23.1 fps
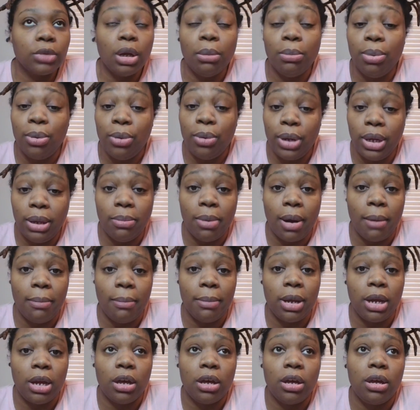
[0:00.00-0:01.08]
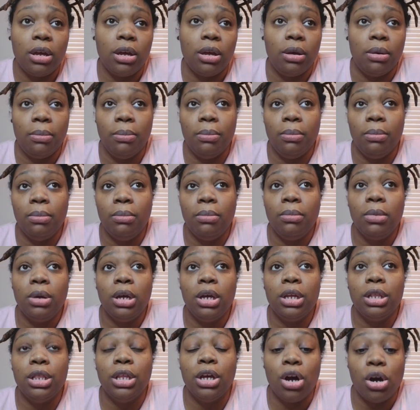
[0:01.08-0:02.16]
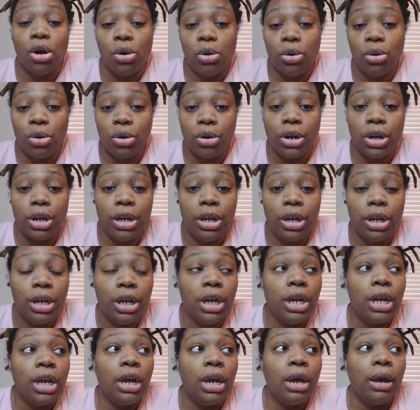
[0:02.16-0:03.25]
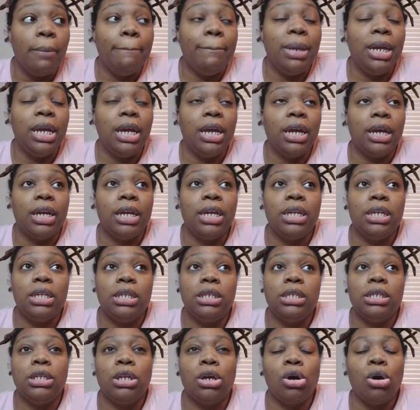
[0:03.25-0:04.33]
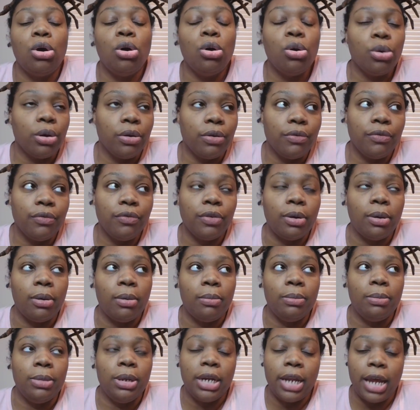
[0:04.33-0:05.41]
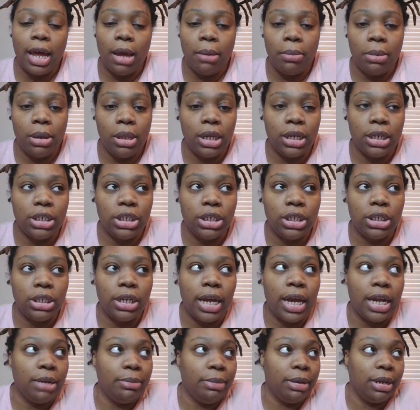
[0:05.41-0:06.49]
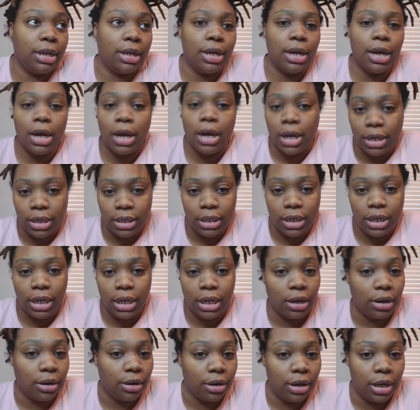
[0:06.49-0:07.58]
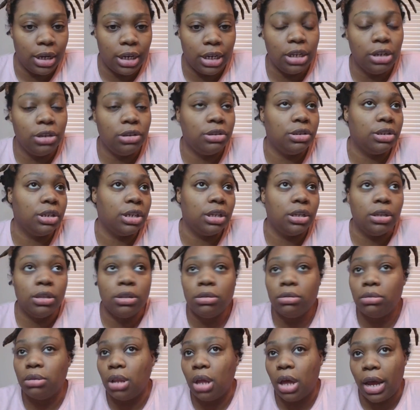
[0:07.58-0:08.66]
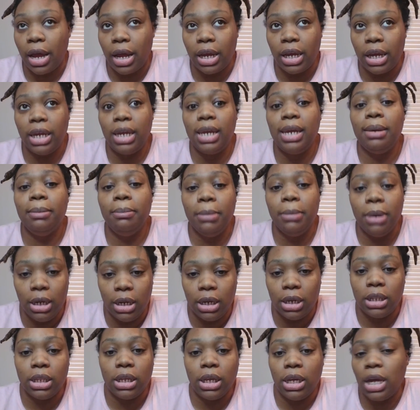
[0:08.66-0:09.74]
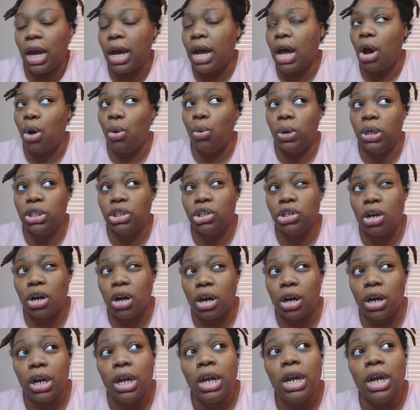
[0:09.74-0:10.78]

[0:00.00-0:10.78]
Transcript: Buki brought me the okra because the okra from the tab collection had been gone here in Houston like immediately. I got one jar,